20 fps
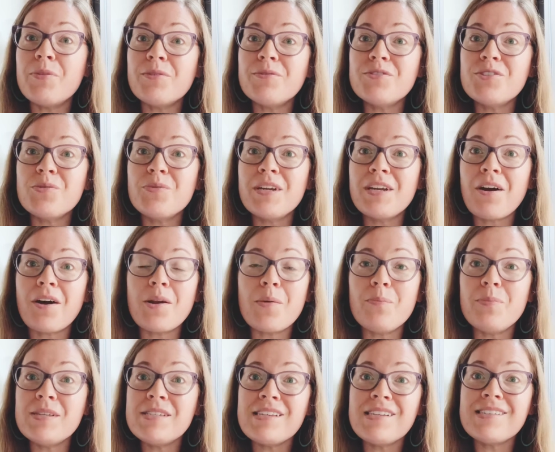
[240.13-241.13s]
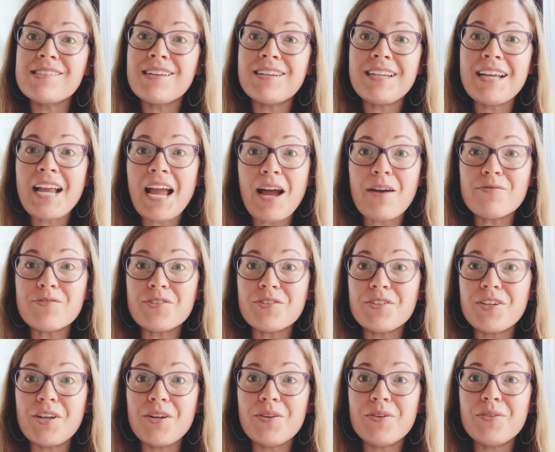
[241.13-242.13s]
they're doing on a busy Sunday
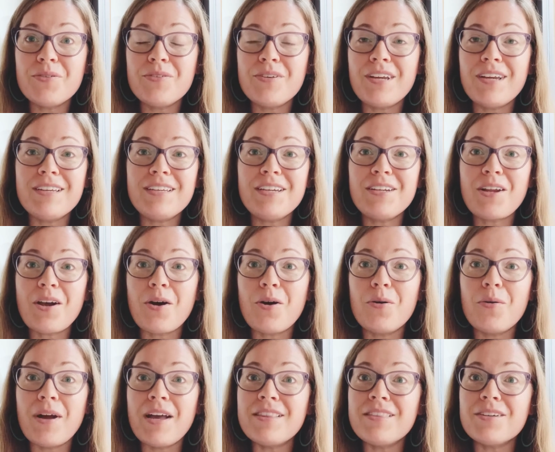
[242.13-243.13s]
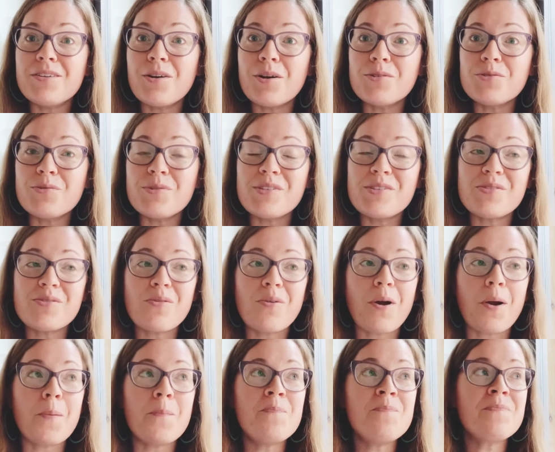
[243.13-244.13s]
afternoon, at the grocery
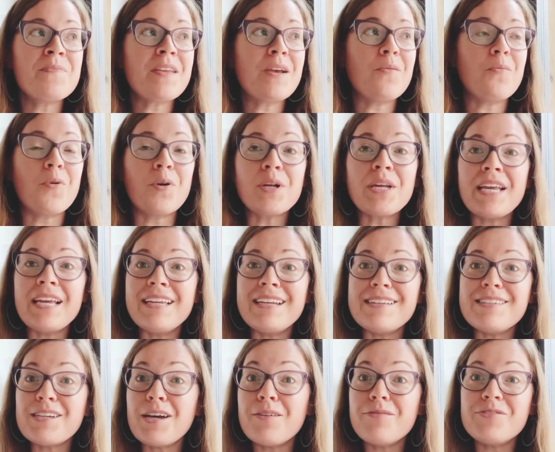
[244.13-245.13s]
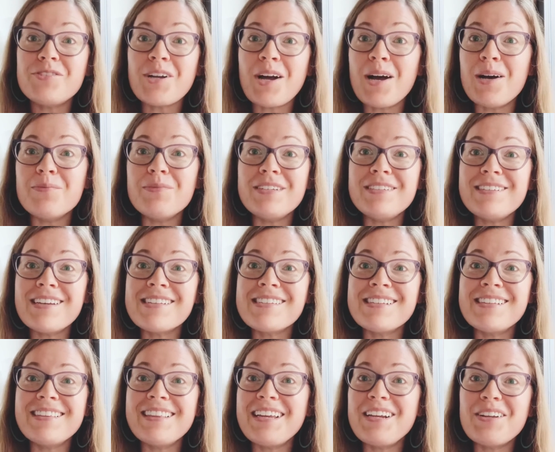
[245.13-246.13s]
store, working in a tough job that
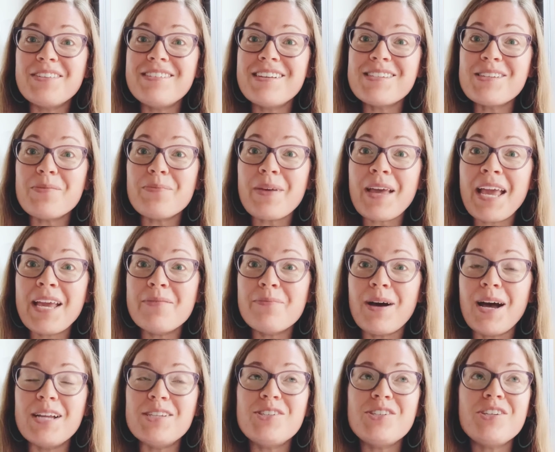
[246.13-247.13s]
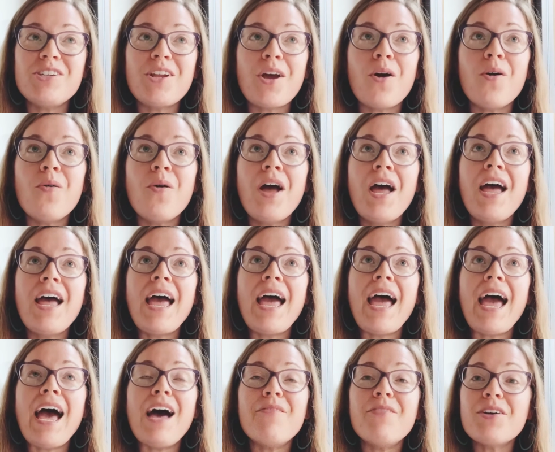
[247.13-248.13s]
doesn't pay much,
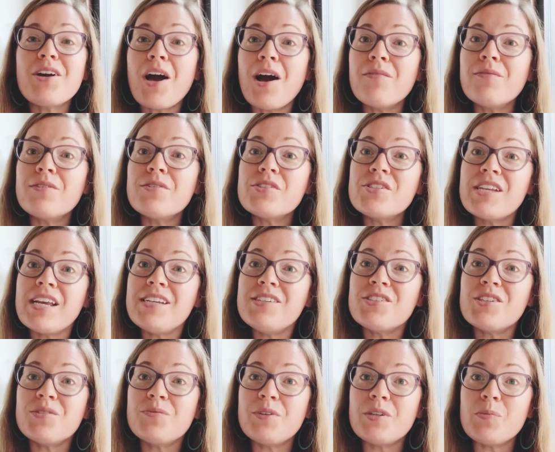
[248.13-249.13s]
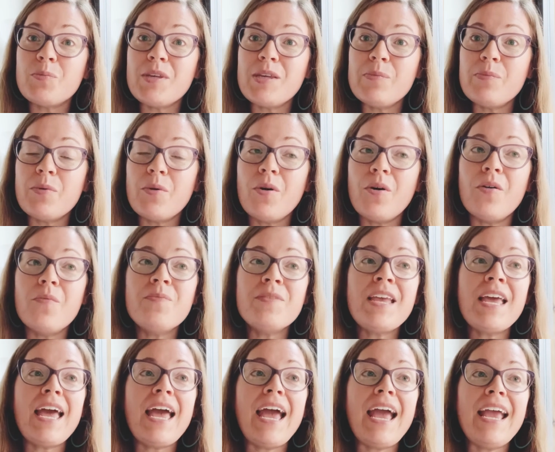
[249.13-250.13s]
have a conversation with people.
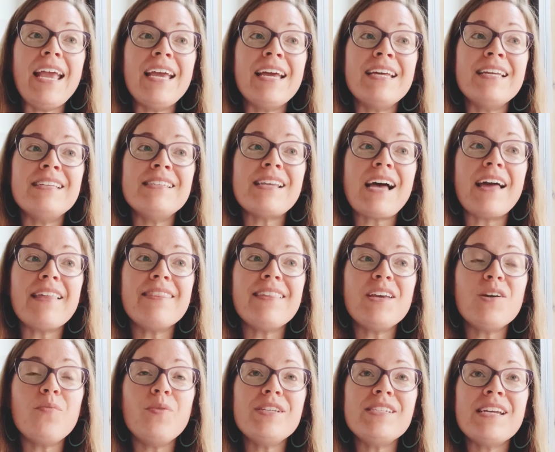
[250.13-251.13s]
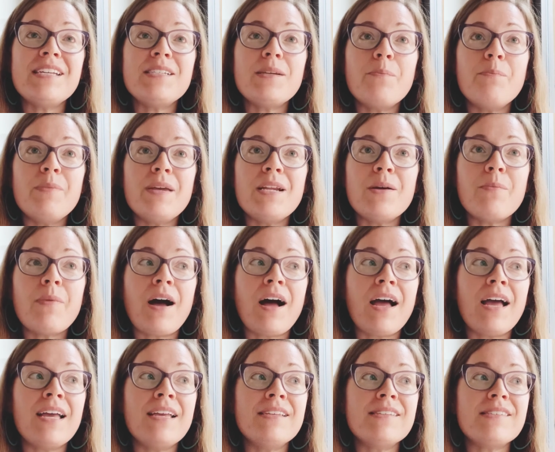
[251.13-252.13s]
And I think we tend to
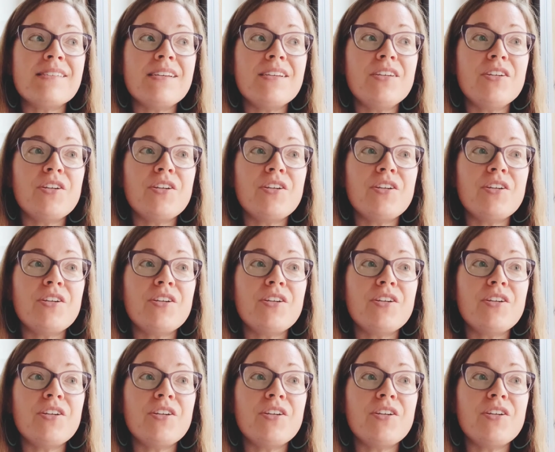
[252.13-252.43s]
minimize,